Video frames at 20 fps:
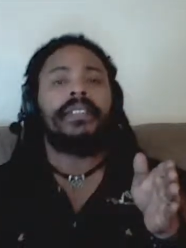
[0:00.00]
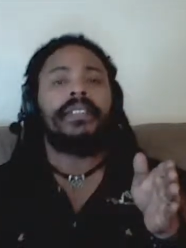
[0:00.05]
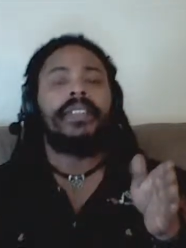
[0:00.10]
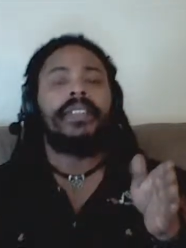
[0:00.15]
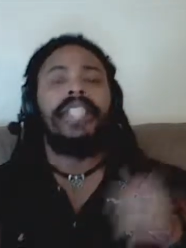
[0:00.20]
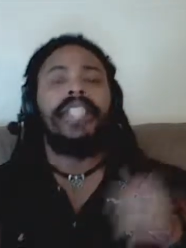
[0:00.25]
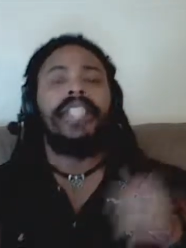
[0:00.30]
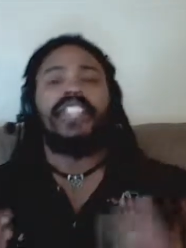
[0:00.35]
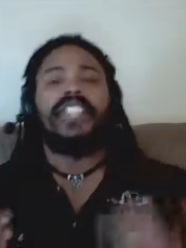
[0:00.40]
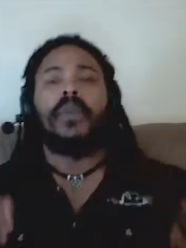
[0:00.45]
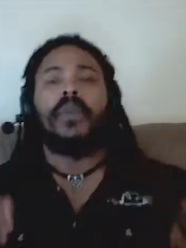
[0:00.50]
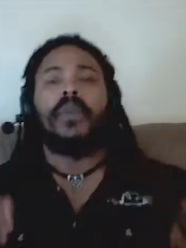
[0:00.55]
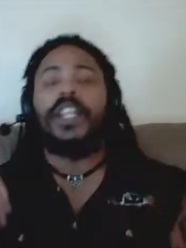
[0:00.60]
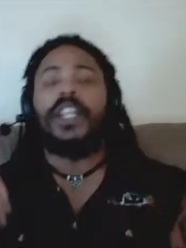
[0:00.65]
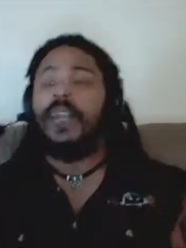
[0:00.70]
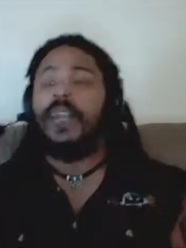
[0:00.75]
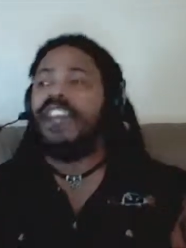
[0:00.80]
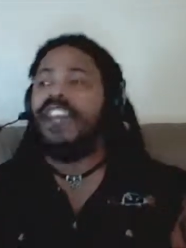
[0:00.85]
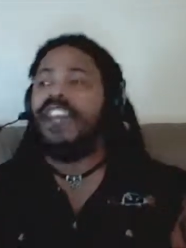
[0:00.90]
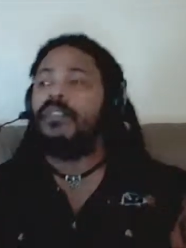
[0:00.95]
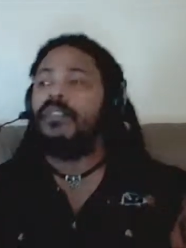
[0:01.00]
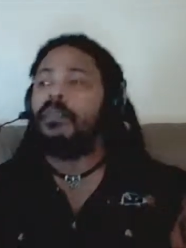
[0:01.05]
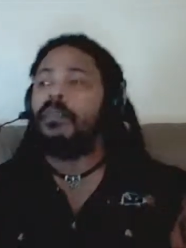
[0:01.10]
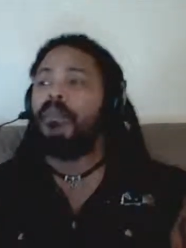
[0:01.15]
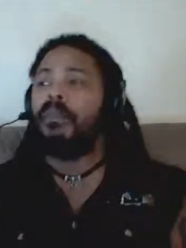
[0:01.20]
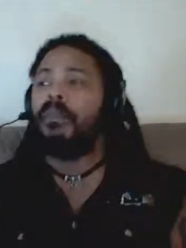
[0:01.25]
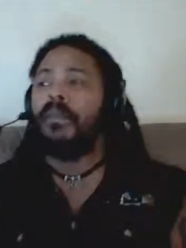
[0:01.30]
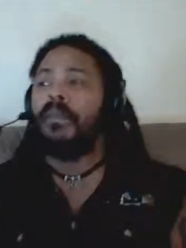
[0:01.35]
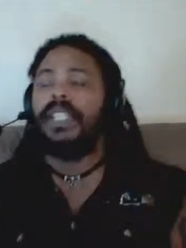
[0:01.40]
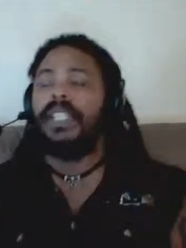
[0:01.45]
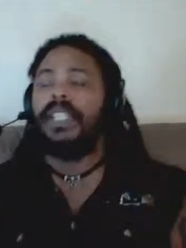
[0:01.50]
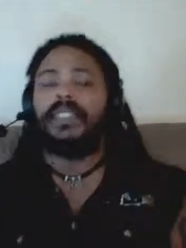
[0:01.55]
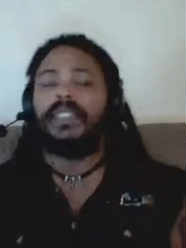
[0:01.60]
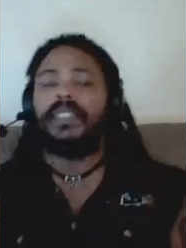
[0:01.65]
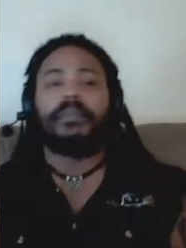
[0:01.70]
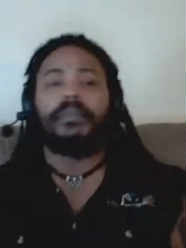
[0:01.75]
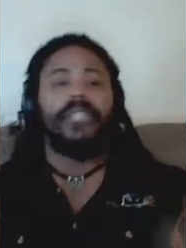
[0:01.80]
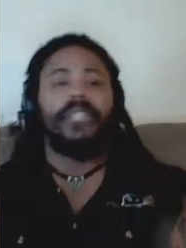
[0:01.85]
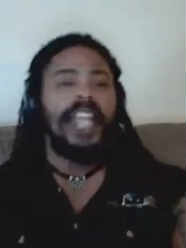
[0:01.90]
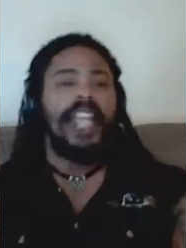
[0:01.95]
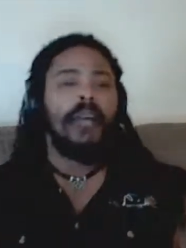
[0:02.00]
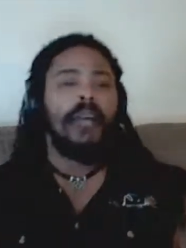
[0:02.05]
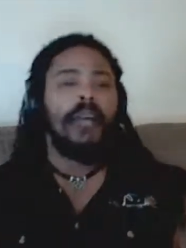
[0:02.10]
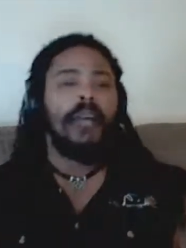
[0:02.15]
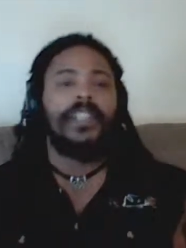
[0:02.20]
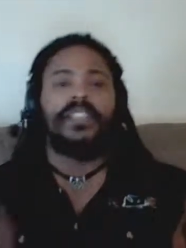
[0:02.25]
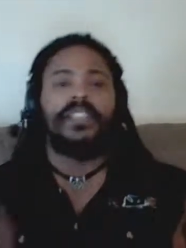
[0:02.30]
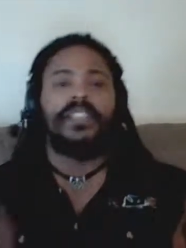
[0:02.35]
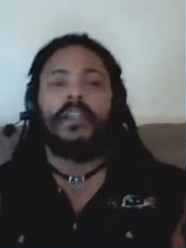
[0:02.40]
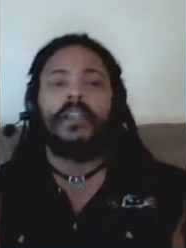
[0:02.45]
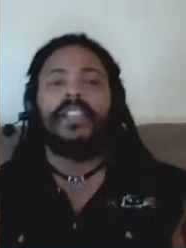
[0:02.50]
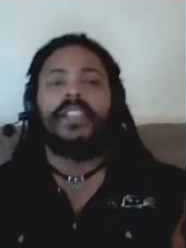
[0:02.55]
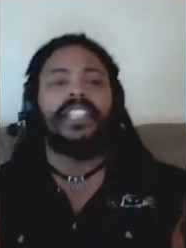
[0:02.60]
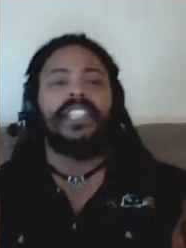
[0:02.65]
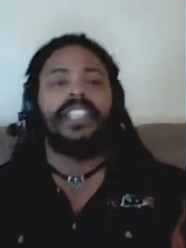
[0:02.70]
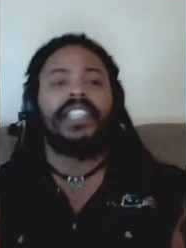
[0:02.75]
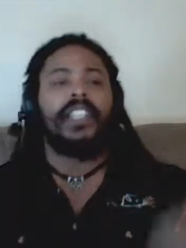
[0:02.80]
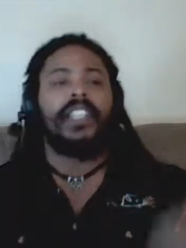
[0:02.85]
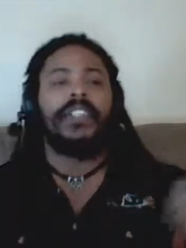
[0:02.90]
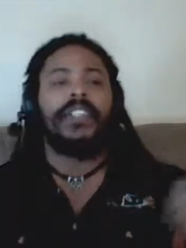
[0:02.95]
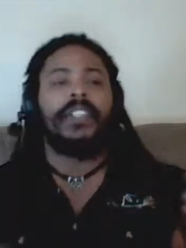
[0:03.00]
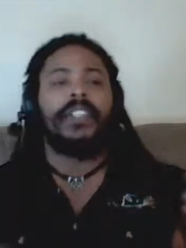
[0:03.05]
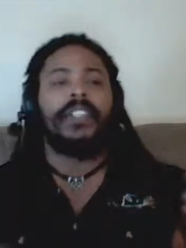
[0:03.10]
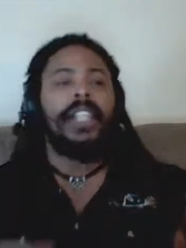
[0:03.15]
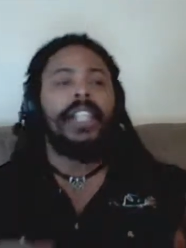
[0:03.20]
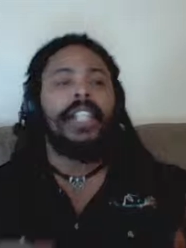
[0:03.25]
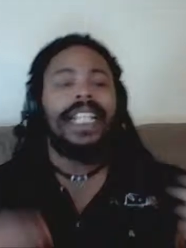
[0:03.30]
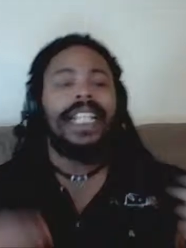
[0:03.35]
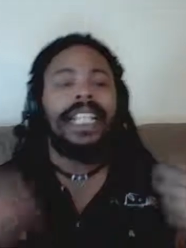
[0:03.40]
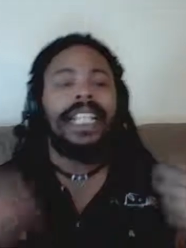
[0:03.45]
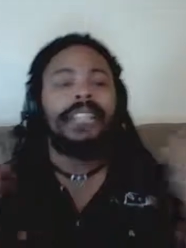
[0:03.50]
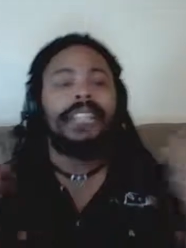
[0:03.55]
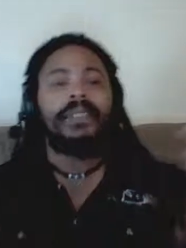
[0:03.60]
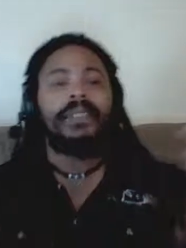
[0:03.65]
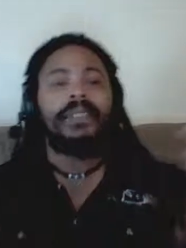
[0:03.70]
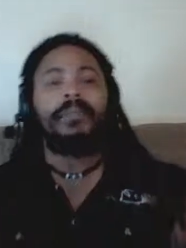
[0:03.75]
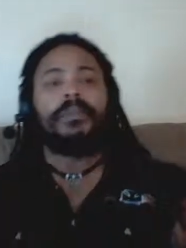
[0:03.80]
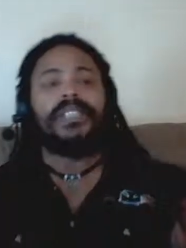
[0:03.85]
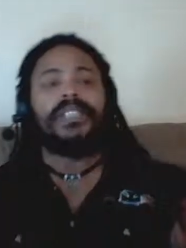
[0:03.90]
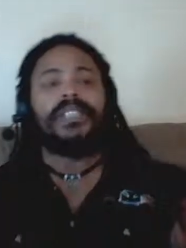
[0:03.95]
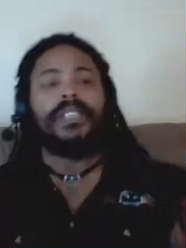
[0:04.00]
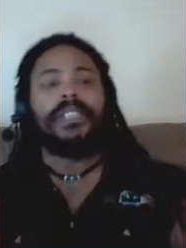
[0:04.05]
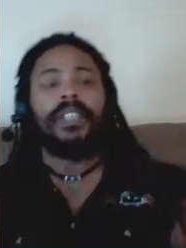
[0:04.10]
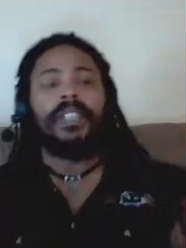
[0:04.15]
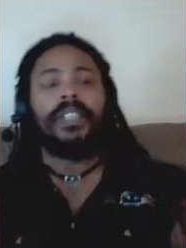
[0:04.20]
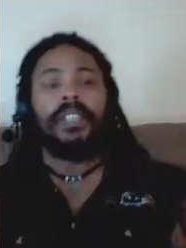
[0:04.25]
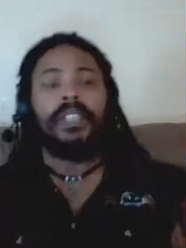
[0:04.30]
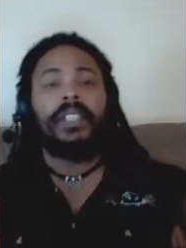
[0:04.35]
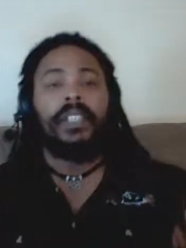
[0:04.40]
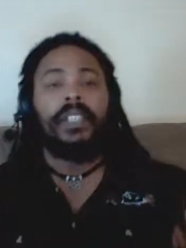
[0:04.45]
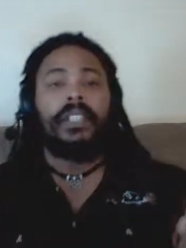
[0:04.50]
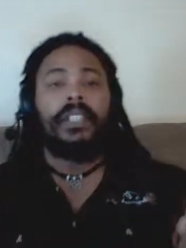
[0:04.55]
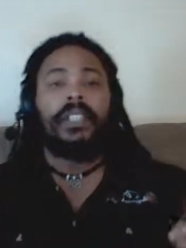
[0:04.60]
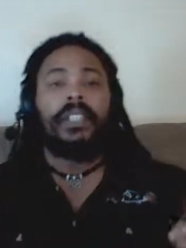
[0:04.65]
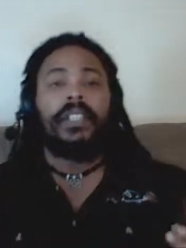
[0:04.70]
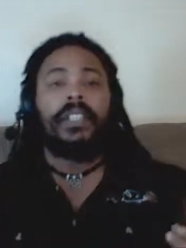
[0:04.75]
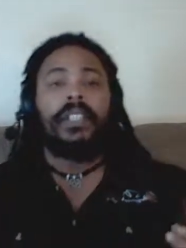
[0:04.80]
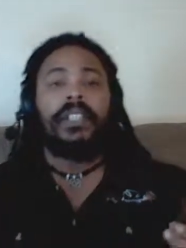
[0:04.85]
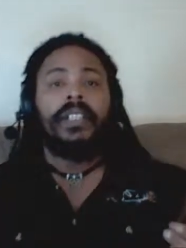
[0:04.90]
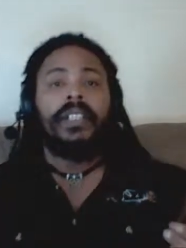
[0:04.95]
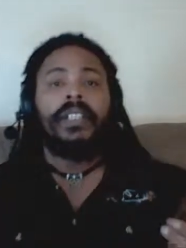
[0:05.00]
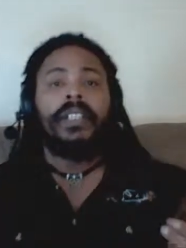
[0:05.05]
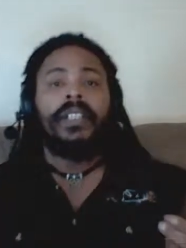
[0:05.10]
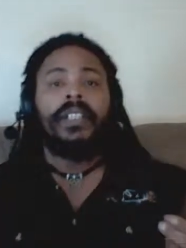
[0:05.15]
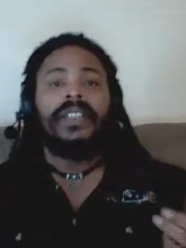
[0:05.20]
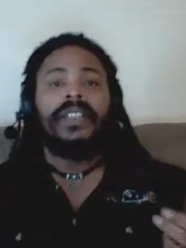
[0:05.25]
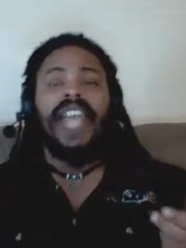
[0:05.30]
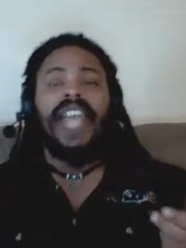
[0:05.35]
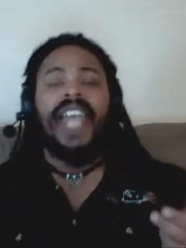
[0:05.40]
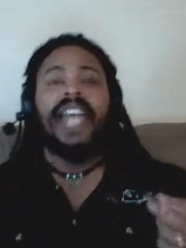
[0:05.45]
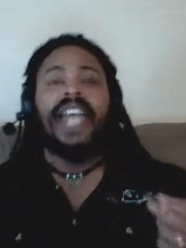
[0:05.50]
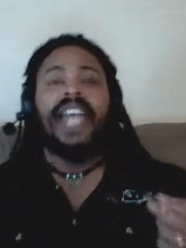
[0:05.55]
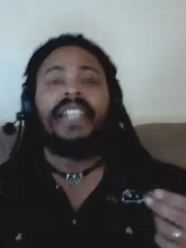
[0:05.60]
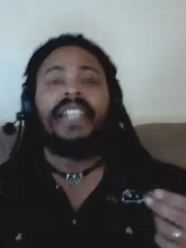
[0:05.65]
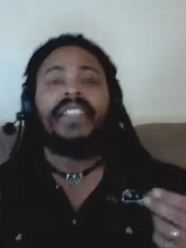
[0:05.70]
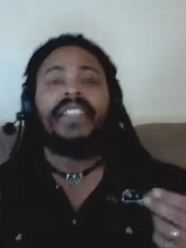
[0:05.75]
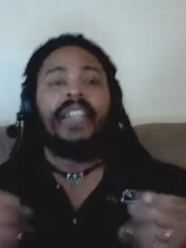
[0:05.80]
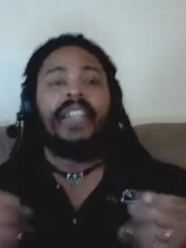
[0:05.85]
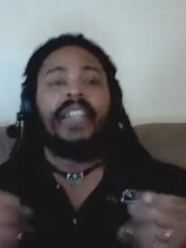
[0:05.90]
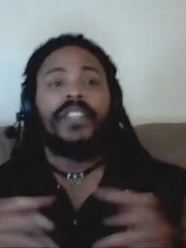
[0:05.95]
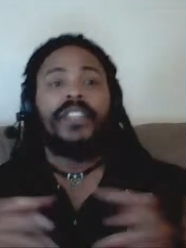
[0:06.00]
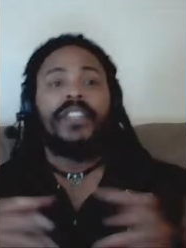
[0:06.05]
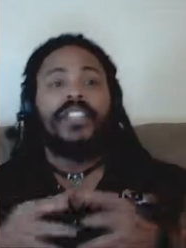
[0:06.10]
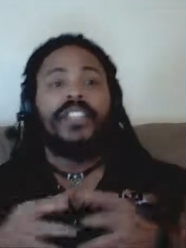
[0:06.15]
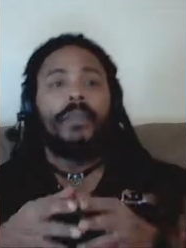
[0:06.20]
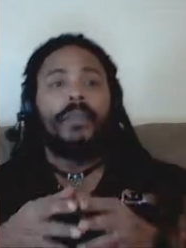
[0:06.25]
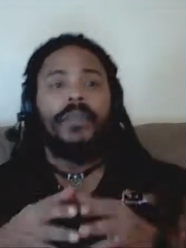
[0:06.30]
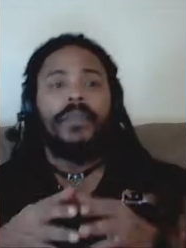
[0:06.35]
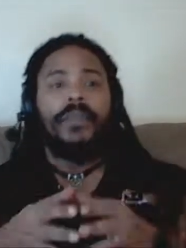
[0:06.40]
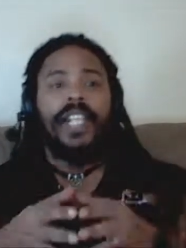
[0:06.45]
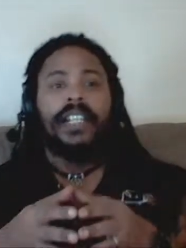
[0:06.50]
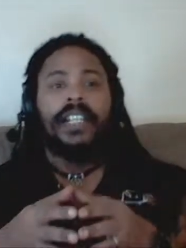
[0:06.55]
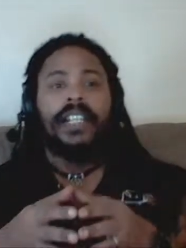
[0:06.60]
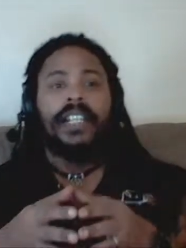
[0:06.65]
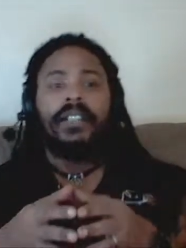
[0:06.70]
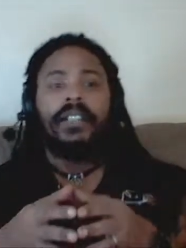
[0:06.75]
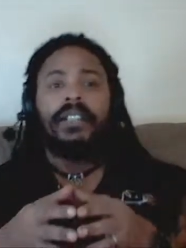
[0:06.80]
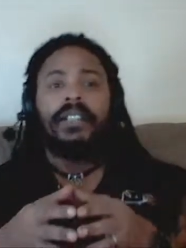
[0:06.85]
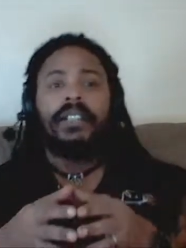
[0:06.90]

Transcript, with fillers: That's why you have Buddhism, Taoism, all these other isms that never separated